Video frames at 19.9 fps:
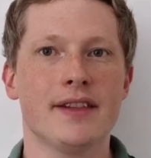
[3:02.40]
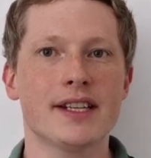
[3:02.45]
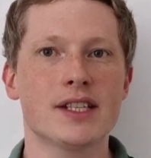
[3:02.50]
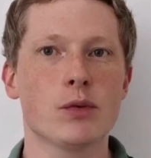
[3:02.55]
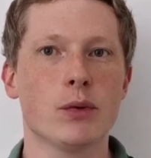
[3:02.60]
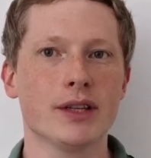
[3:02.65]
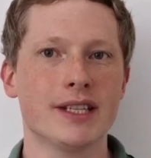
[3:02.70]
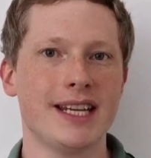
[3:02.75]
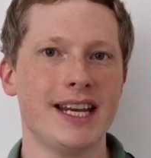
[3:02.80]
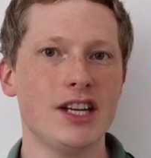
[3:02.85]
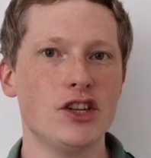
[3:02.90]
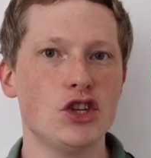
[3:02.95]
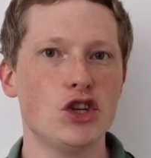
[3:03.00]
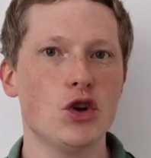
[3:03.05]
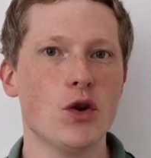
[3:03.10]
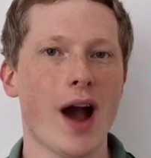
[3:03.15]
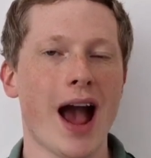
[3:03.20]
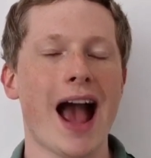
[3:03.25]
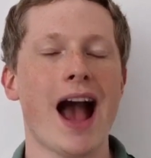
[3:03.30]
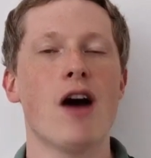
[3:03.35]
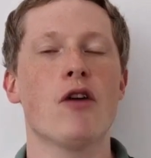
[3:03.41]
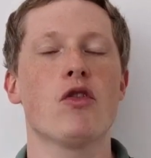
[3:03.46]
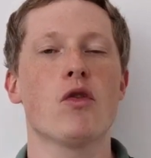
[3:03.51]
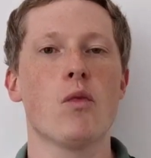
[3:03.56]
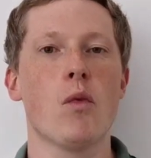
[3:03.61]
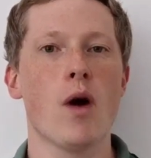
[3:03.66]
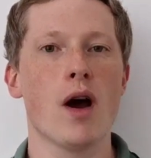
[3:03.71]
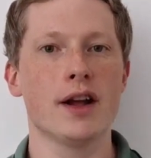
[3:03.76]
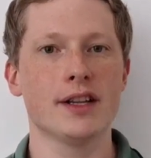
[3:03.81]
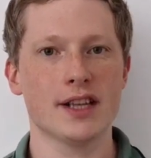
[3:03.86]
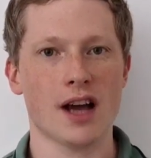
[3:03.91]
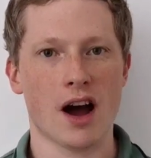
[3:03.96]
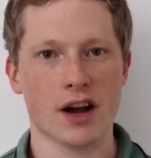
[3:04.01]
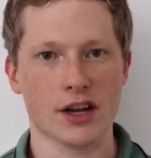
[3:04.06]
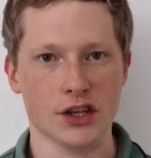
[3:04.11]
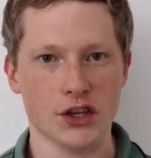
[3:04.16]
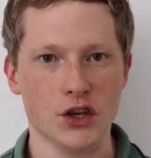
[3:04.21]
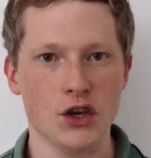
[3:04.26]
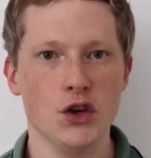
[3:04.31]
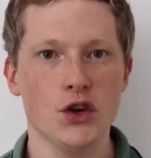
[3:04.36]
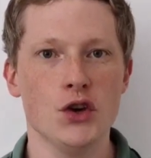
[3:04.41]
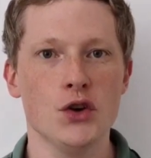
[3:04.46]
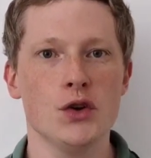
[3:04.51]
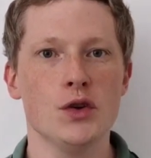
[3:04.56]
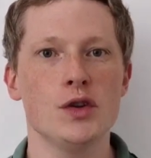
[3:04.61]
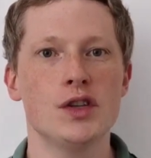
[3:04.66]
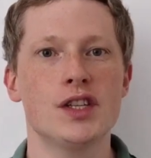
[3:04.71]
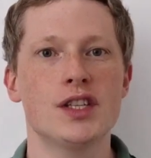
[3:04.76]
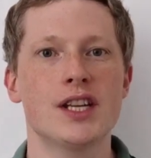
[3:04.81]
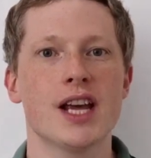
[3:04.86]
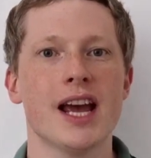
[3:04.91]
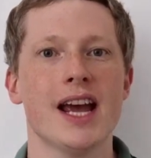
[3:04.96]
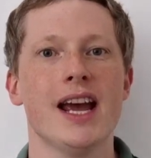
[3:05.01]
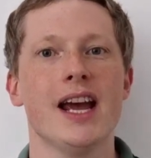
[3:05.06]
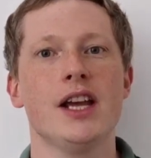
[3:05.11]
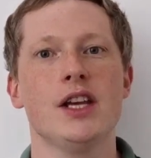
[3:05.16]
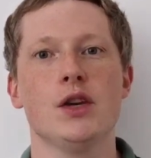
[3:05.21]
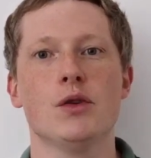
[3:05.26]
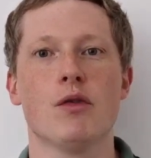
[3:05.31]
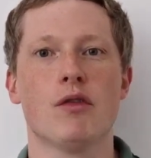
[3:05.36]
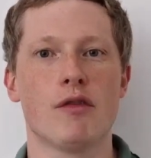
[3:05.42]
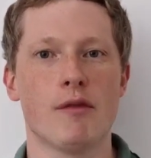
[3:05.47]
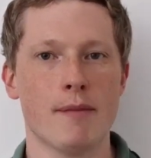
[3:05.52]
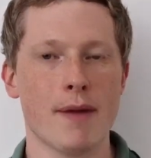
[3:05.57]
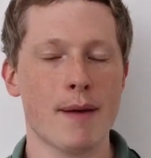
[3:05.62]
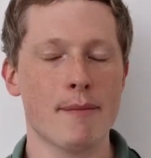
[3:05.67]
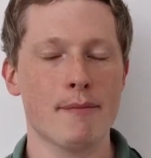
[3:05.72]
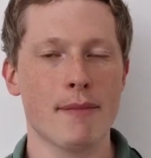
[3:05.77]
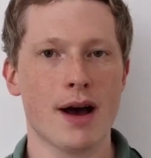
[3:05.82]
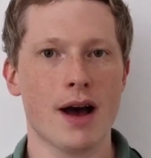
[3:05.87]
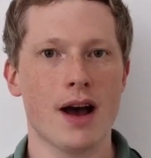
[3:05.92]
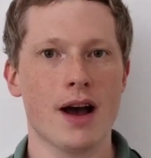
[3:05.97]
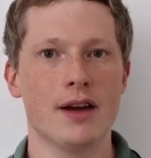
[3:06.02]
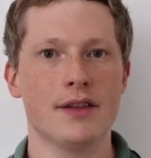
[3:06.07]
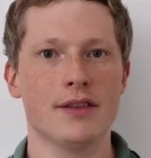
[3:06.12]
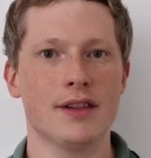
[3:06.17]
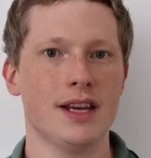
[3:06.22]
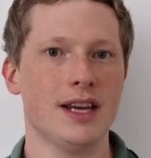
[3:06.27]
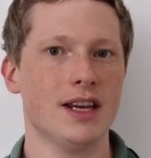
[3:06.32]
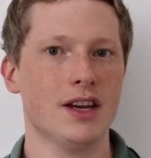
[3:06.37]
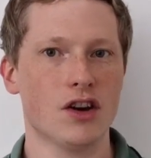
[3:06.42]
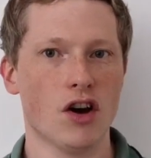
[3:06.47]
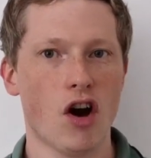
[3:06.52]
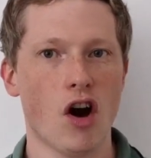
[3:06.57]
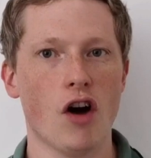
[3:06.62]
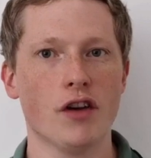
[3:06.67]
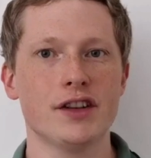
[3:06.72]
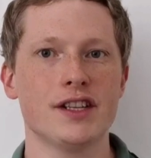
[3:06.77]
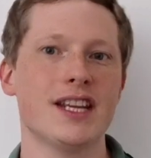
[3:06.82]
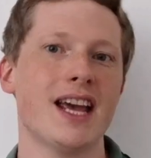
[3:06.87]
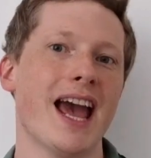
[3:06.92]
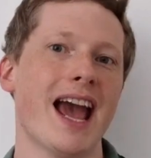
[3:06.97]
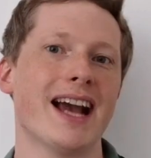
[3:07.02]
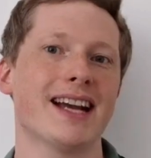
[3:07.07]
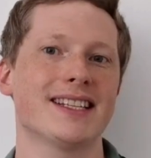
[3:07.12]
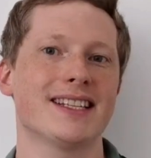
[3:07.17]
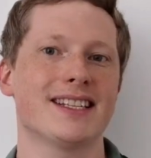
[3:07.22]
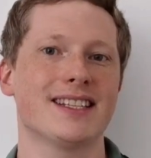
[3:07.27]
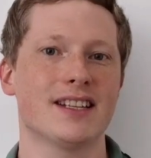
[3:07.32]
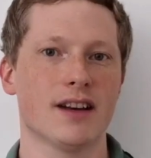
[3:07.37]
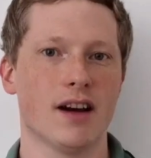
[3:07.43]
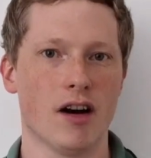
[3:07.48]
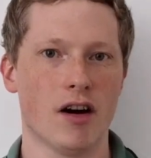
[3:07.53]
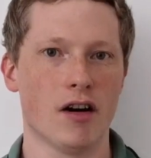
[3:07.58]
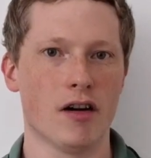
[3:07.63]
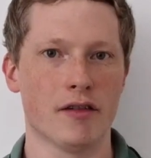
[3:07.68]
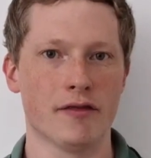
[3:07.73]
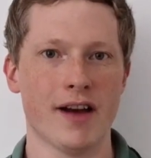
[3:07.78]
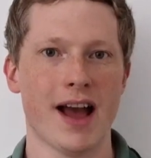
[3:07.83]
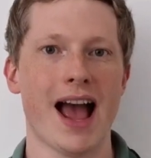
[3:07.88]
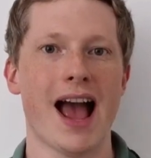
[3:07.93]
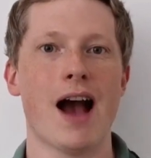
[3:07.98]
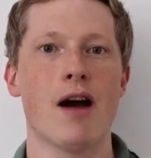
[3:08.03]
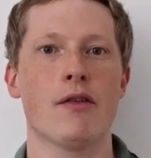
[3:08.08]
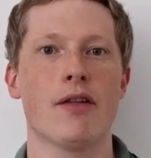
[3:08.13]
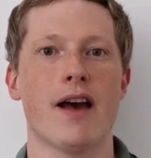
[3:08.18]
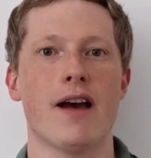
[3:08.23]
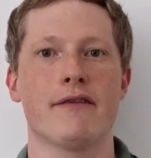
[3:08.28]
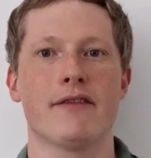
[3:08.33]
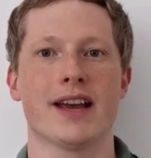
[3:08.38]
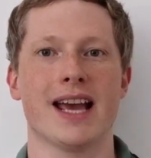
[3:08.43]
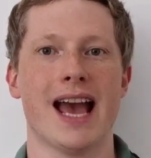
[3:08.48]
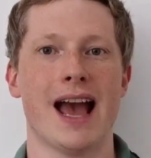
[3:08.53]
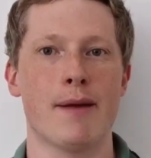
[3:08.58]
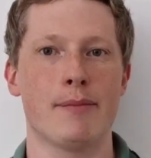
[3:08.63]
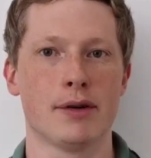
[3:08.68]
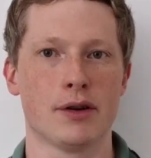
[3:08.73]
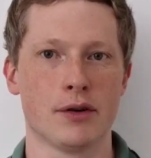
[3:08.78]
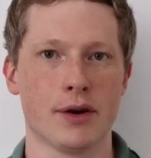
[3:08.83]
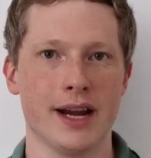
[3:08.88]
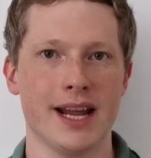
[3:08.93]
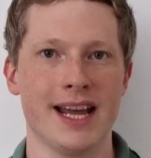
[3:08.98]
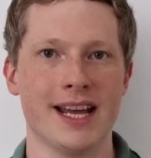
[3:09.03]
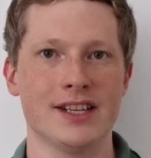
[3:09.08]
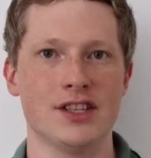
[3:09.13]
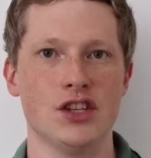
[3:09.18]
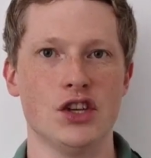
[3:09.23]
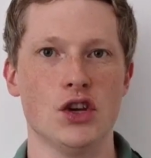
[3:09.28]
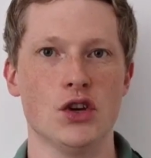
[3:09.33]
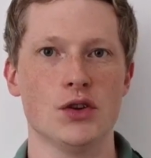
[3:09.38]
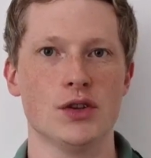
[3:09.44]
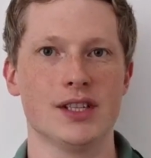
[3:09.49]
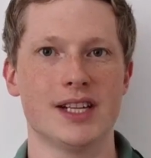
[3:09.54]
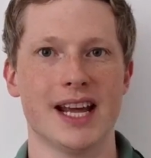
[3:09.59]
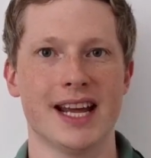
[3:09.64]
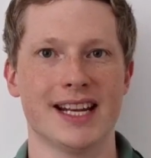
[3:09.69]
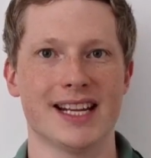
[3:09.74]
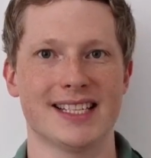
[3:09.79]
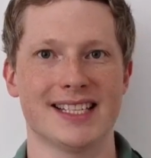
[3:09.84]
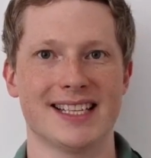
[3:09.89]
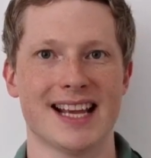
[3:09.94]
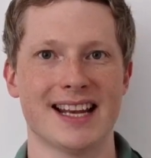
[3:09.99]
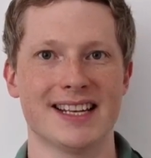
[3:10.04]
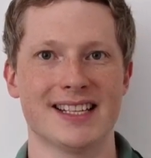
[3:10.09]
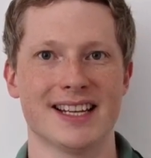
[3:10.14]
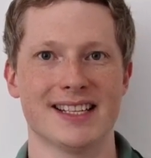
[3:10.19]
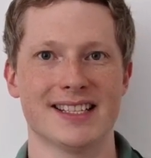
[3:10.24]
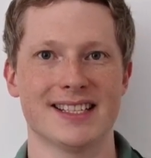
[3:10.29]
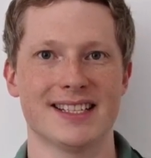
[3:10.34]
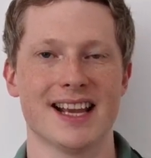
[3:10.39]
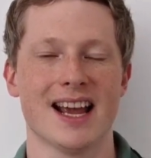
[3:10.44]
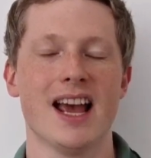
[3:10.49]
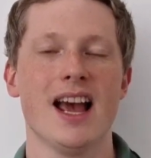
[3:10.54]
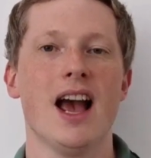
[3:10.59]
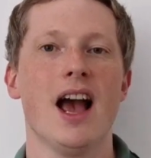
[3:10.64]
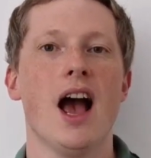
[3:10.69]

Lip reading: This will teach you how the words are used. You will remember the context of how that vocabulary is used in a sentence.